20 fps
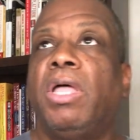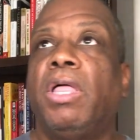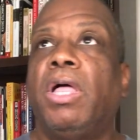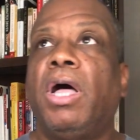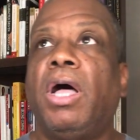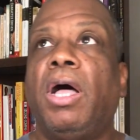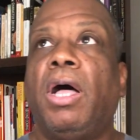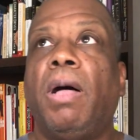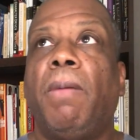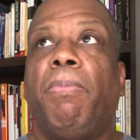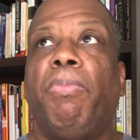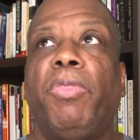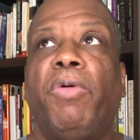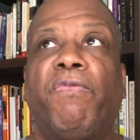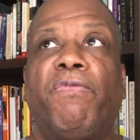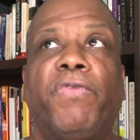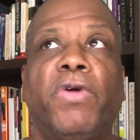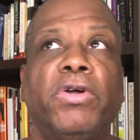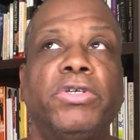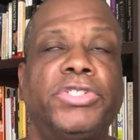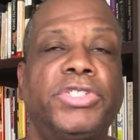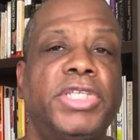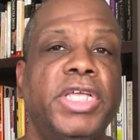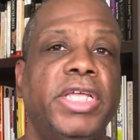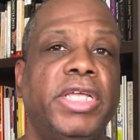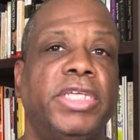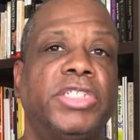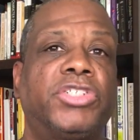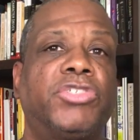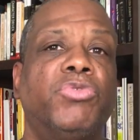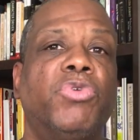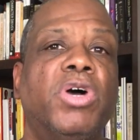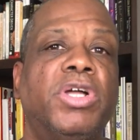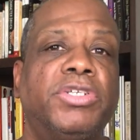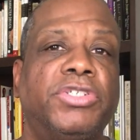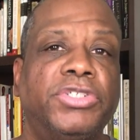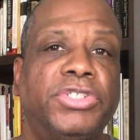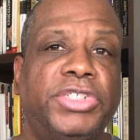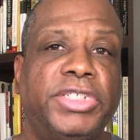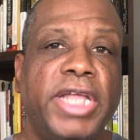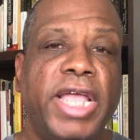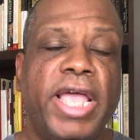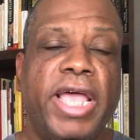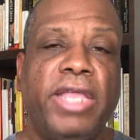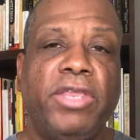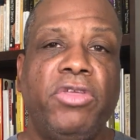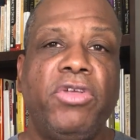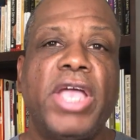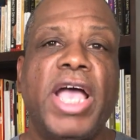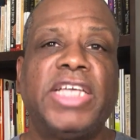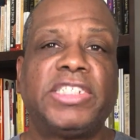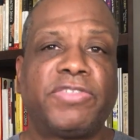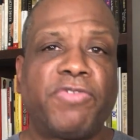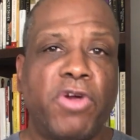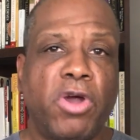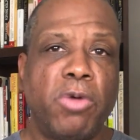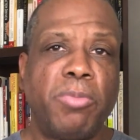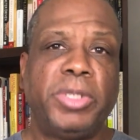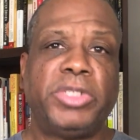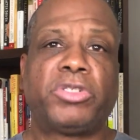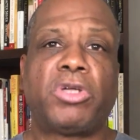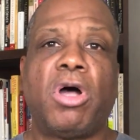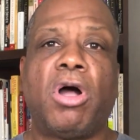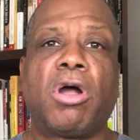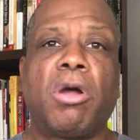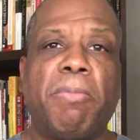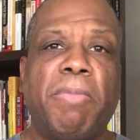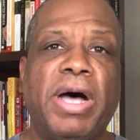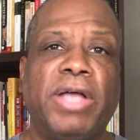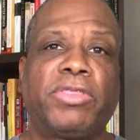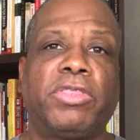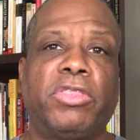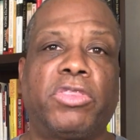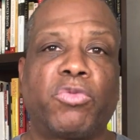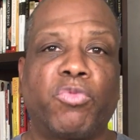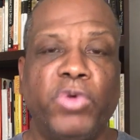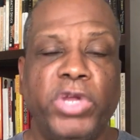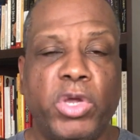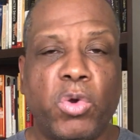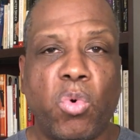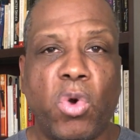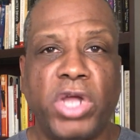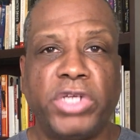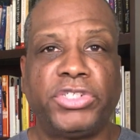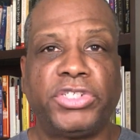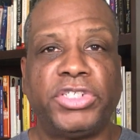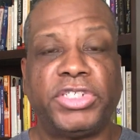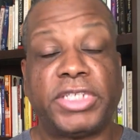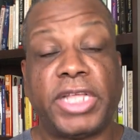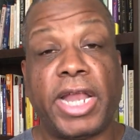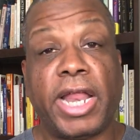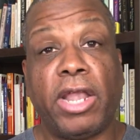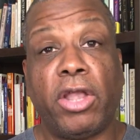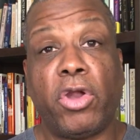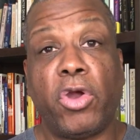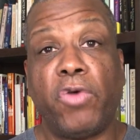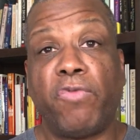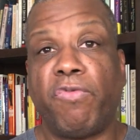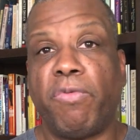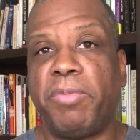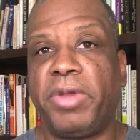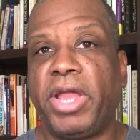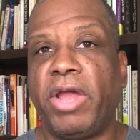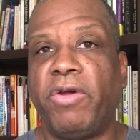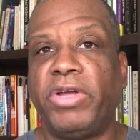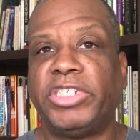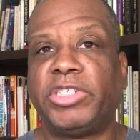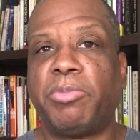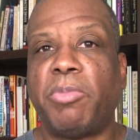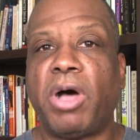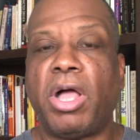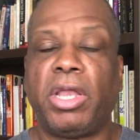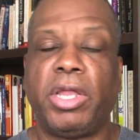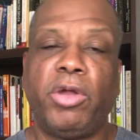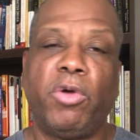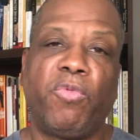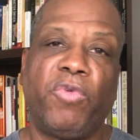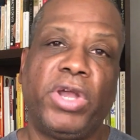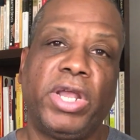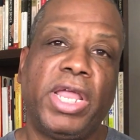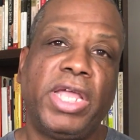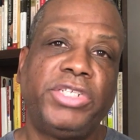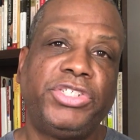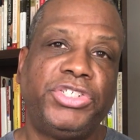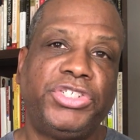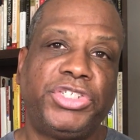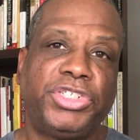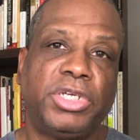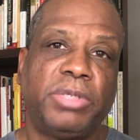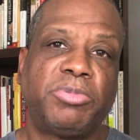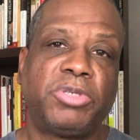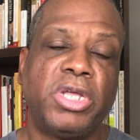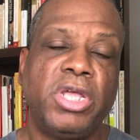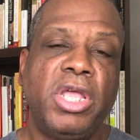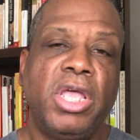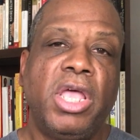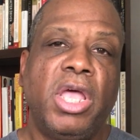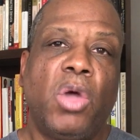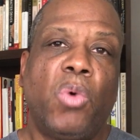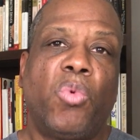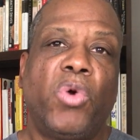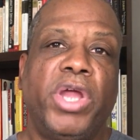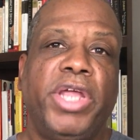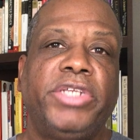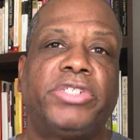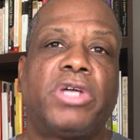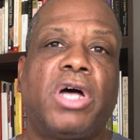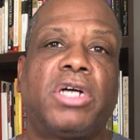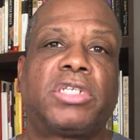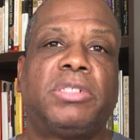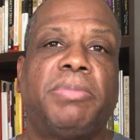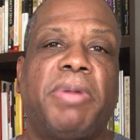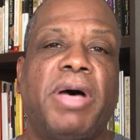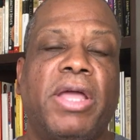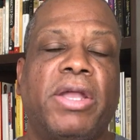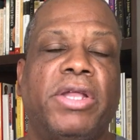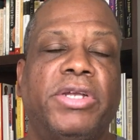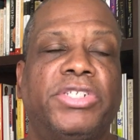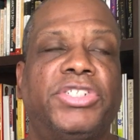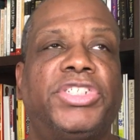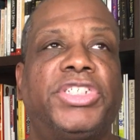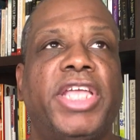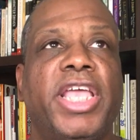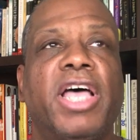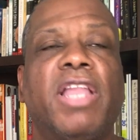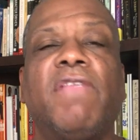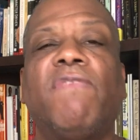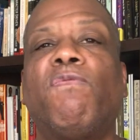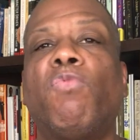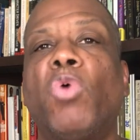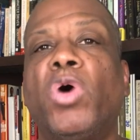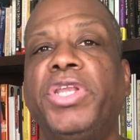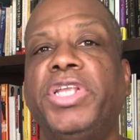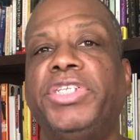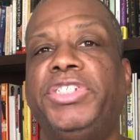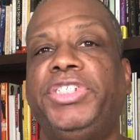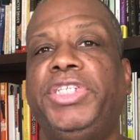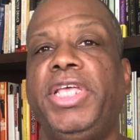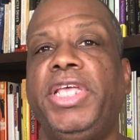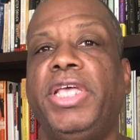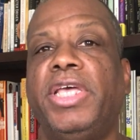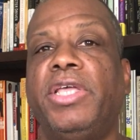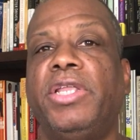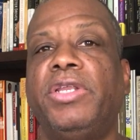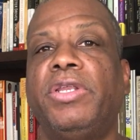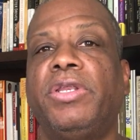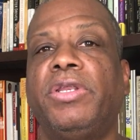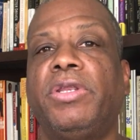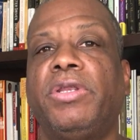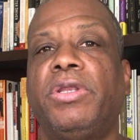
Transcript: Um, the first thing is to understand, you guys have heard me talk about the three questions that I learned from Gary Smalley on relationships, where he talks about on a scale of 1 to 10,